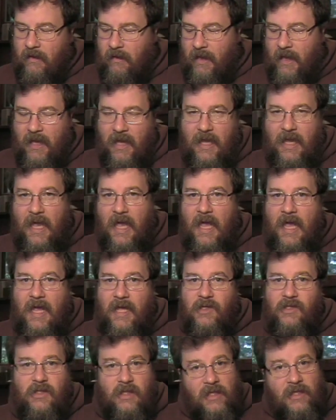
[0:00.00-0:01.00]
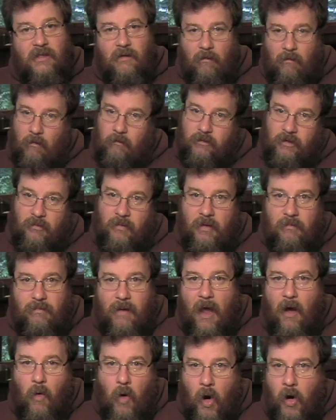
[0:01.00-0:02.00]
engage this ultimate
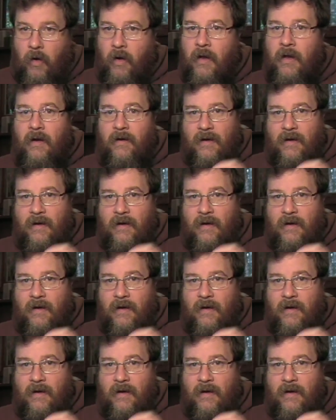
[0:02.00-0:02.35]
power.